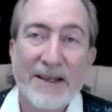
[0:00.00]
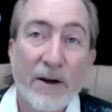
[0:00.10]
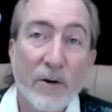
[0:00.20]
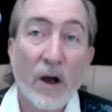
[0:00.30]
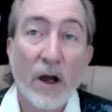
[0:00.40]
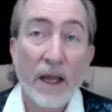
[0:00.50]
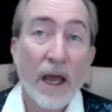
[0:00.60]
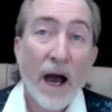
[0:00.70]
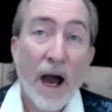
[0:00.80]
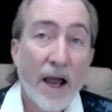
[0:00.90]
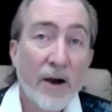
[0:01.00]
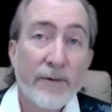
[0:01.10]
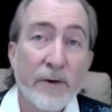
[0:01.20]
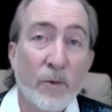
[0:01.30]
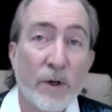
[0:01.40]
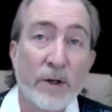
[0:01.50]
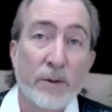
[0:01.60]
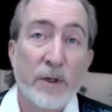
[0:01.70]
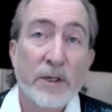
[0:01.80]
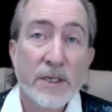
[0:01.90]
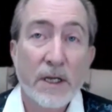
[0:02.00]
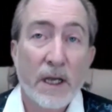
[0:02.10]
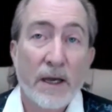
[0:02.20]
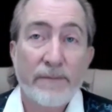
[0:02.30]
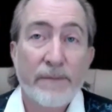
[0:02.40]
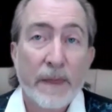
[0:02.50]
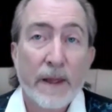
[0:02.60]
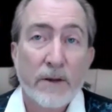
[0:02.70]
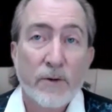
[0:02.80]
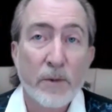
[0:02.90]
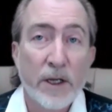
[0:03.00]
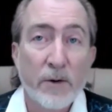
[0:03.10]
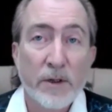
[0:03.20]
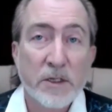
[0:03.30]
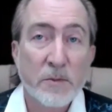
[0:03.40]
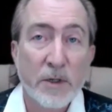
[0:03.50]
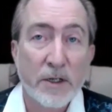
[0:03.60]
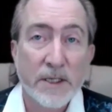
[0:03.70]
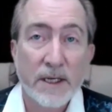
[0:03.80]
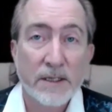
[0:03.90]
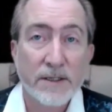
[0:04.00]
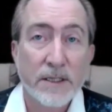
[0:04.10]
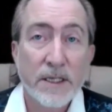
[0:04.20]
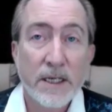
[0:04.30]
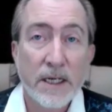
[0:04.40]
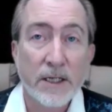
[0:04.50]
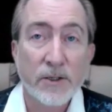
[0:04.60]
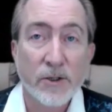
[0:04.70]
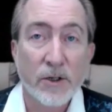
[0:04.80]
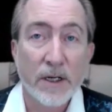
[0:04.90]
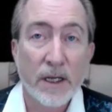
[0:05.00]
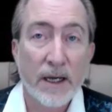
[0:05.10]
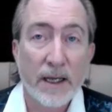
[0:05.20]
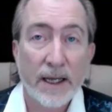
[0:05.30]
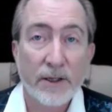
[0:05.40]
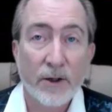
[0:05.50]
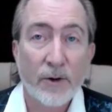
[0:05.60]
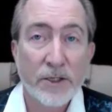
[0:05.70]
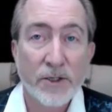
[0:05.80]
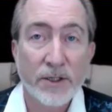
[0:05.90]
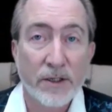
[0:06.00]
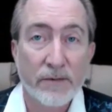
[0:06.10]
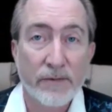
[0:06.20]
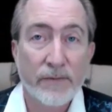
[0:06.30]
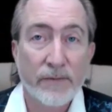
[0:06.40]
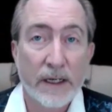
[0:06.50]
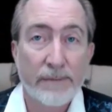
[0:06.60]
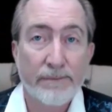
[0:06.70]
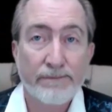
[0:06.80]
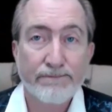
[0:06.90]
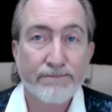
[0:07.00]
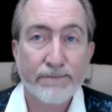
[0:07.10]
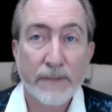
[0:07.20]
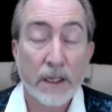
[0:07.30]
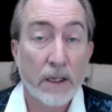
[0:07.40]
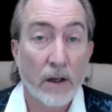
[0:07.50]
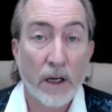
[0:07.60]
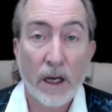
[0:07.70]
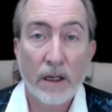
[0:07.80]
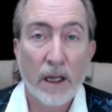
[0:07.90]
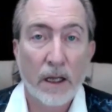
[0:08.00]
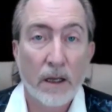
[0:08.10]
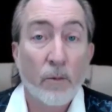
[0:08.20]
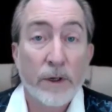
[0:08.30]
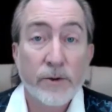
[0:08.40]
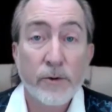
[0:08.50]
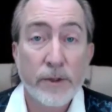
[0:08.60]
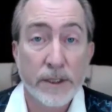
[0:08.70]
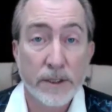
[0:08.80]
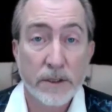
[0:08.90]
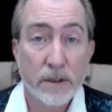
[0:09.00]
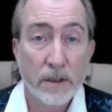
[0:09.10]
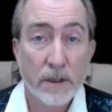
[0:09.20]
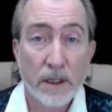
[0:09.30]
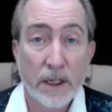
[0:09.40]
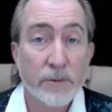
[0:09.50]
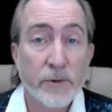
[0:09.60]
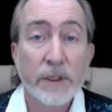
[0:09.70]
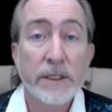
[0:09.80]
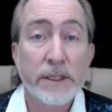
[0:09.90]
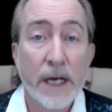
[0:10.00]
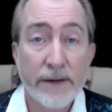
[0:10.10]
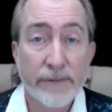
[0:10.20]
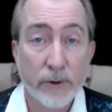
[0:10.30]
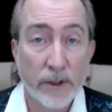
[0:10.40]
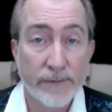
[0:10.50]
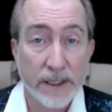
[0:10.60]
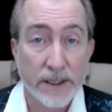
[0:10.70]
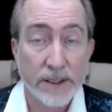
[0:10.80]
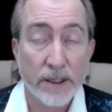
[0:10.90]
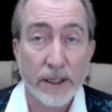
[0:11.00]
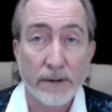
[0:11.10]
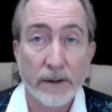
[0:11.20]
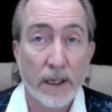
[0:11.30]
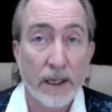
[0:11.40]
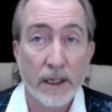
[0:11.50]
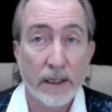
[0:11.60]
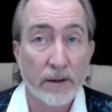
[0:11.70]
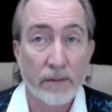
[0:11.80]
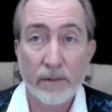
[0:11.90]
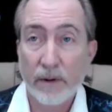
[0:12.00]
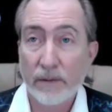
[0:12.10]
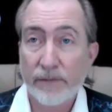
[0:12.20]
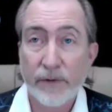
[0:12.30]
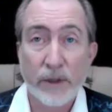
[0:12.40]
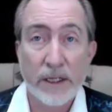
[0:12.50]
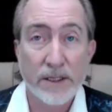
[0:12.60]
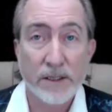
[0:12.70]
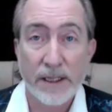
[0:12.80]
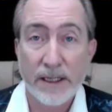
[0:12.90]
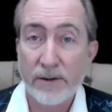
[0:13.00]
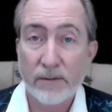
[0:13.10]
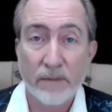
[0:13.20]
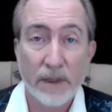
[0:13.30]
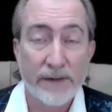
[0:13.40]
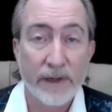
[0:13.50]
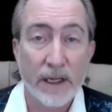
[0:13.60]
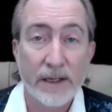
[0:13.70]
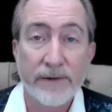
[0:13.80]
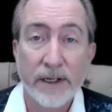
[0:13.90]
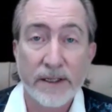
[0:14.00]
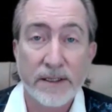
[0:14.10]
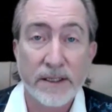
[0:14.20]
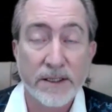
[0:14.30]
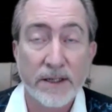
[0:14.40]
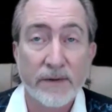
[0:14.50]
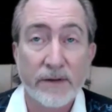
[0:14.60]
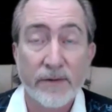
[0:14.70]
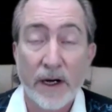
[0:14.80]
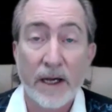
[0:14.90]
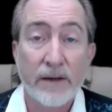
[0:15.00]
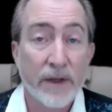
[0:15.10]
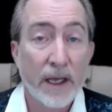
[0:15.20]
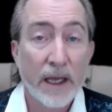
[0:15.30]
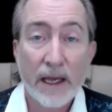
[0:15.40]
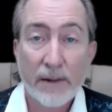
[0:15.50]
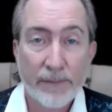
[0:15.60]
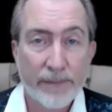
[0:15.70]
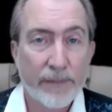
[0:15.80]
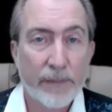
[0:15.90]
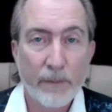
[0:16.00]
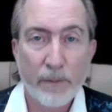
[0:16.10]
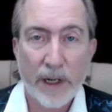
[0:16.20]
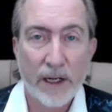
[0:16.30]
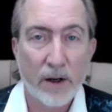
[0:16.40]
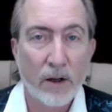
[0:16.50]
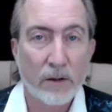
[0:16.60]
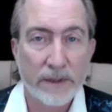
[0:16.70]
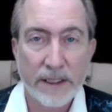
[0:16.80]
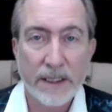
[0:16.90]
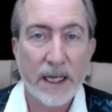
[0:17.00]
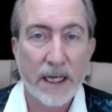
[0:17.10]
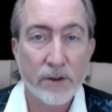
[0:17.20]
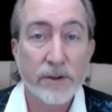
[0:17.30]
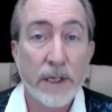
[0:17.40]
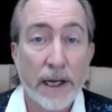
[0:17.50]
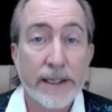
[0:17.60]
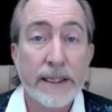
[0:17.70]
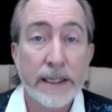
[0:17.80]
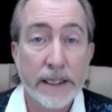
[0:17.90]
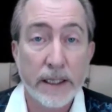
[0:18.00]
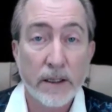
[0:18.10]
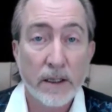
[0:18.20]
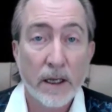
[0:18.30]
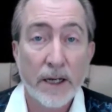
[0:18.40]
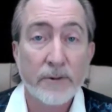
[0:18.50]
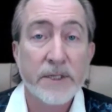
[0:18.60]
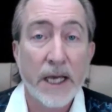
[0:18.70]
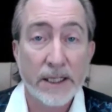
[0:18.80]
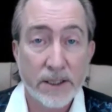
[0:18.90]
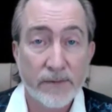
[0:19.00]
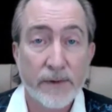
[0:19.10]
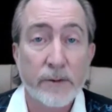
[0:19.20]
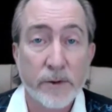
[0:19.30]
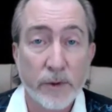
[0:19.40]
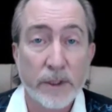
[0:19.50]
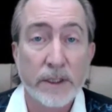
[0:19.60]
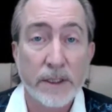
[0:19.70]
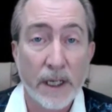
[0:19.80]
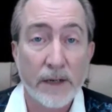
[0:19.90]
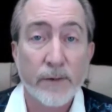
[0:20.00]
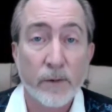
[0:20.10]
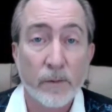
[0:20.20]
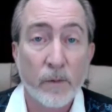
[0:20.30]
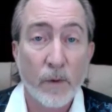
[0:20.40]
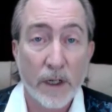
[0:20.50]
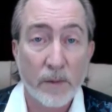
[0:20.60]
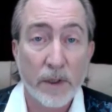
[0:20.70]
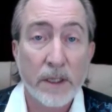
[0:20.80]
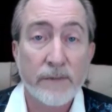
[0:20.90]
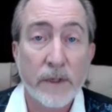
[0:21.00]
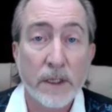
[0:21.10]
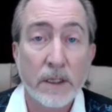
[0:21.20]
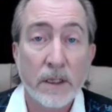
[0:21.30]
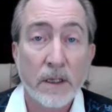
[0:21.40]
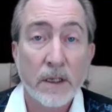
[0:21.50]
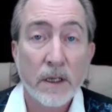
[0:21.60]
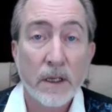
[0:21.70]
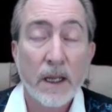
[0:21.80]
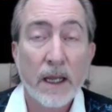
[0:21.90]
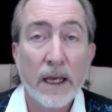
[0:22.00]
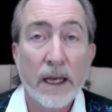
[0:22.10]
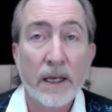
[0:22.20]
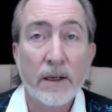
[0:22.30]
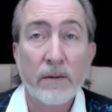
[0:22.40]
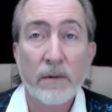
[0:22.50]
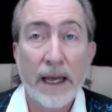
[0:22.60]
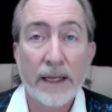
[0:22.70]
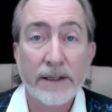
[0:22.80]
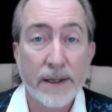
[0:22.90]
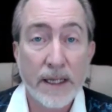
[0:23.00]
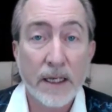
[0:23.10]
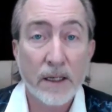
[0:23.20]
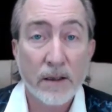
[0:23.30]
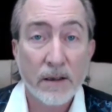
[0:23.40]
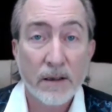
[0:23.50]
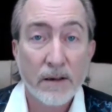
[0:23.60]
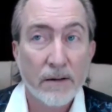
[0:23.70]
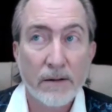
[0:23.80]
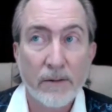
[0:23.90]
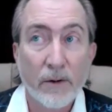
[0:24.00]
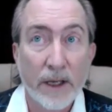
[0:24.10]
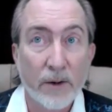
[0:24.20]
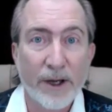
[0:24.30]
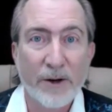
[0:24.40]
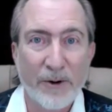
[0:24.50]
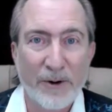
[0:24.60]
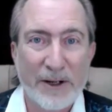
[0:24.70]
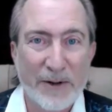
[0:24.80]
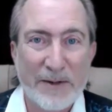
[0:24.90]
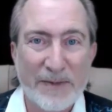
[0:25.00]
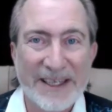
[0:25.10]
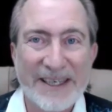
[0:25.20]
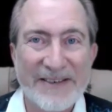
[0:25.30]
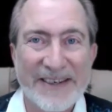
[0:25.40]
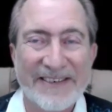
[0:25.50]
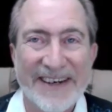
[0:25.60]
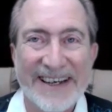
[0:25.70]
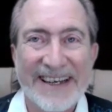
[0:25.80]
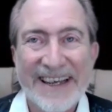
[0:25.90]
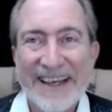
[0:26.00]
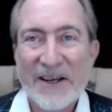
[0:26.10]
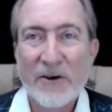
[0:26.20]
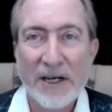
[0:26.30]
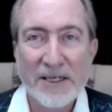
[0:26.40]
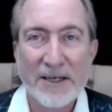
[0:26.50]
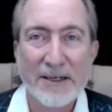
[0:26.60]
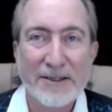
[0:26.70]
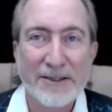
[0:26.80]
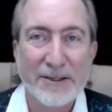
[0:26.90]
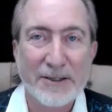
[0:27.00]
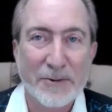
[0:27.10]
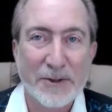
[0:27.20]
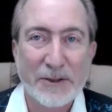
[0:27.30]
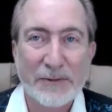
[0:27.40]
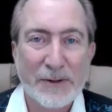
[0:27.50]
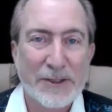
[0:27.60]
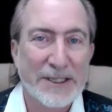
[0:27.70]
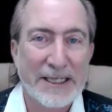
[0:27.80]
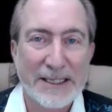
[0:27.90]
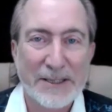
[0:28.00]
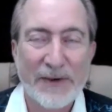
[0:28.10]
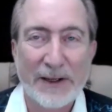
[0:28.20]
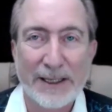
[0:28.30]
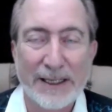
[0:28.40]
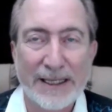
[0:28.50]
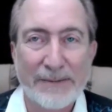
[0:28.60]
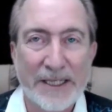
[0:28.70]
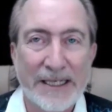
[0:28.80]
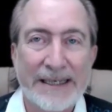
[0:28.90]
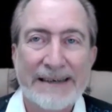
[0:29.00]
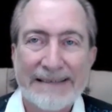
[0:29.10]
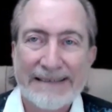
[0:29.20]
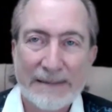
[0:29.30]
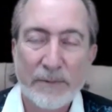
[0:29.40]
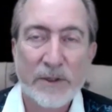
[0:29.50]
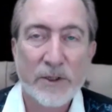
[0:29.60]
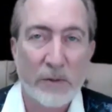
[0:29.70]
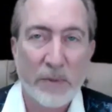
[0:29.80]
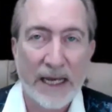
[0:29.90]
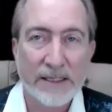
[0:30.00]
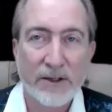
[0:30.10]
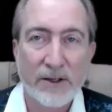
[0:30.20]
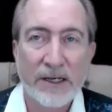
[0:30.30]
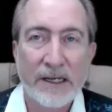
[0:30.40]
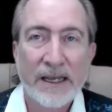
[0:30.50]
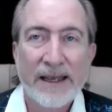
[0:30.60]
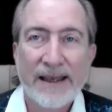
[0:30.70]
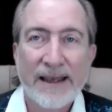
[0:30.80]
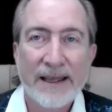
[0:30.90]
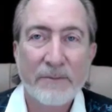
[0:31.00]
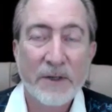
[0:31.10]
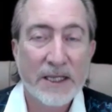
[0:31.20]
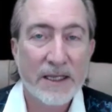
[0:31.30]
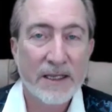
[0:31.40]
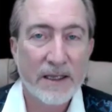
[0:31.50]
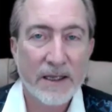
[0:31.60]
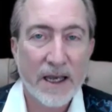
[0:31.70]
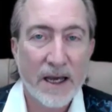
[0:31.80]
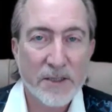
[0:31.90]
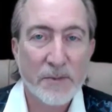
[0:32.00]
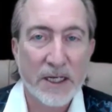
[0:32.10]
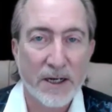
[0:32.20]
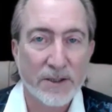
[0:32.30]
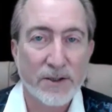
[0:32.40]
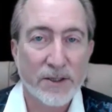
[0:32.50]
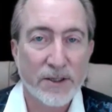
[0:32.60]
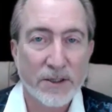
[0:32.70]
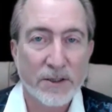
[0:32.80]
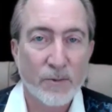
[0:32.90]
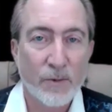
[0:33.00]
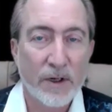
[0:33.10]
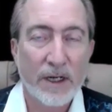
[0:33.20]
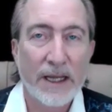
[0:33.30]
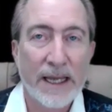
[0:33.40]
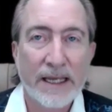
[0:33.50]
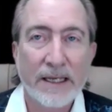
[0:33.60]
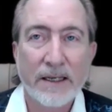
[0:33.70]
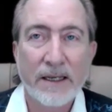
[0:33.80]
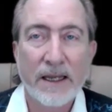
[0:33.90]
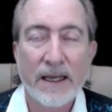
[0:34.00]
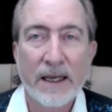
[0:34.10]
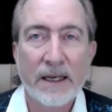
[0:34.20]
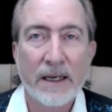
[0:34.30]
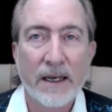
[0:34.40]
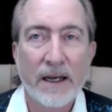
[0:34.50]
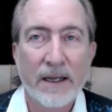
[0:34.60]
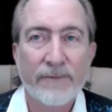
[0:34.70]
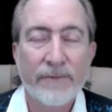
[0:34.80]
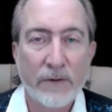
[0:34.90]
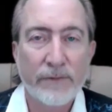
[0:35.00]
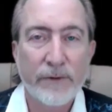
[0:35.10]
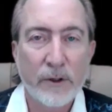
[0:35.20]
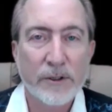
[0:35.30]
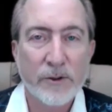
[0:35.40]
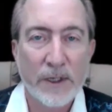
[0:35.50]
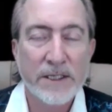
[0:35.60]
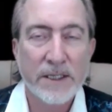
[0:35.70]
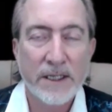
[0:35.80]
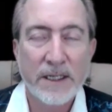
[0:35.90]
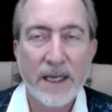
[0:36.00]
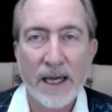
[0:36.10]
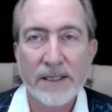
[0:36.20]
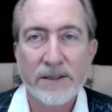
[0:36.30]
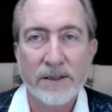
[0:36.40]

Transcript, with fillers: Now, I, often wonder because I, I, through my own experience I had as a teenager, I, I had the question of, um, you know, I, uh, what truth is, and I was willing to die for it if necessary. And, and few days later, 11 11, 1975, by all indicators, I did. I was asked if I was willing to die for what I believed in and had to think, uh, okay, what, what, do I believe in, right? Christ consciousness was the first thing. It felt a little empty, uh, so I passed on it. And, but the cosmic consciousness is where I landed and it felt full. So I said yes.